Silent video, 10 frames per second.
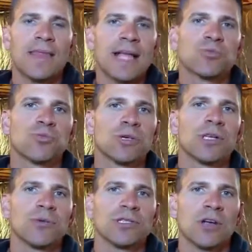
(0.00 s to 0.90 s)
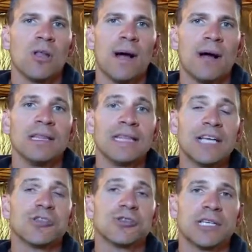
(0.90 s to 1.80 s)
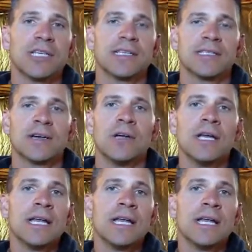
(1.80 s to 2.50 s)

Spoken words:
And that's really what it's all about, unless you're sitting still.